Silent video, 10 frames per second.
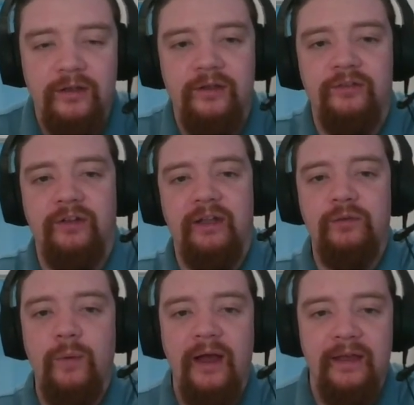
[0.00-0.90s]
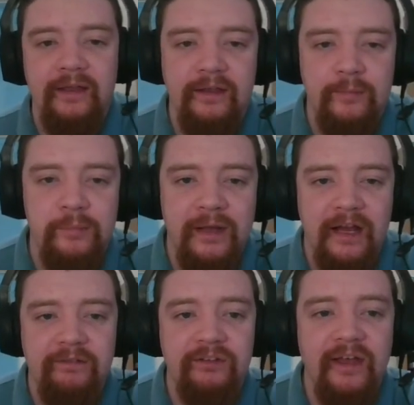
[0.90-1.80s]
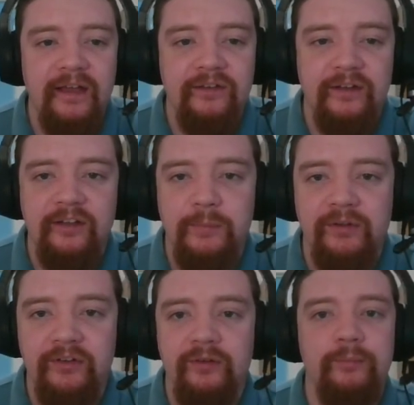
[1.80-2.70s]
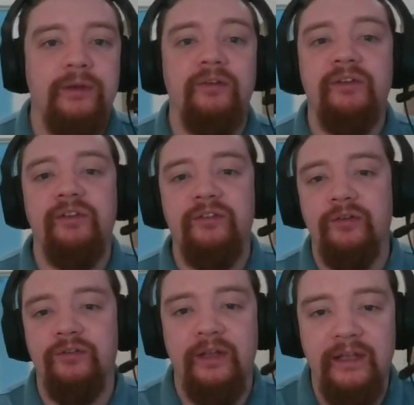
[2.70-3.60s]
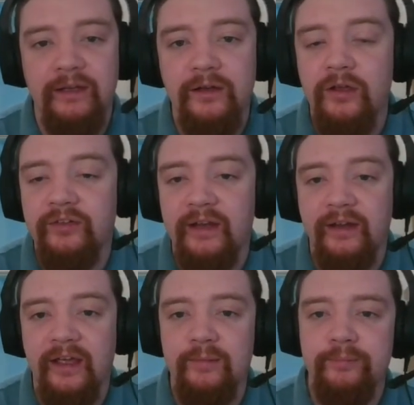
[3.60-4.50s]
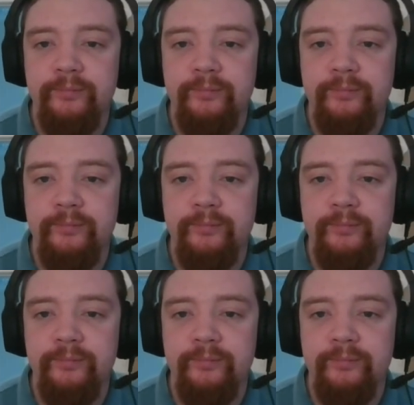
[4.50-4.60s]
So that's why black resigned in this position, because this is just a lost endgame.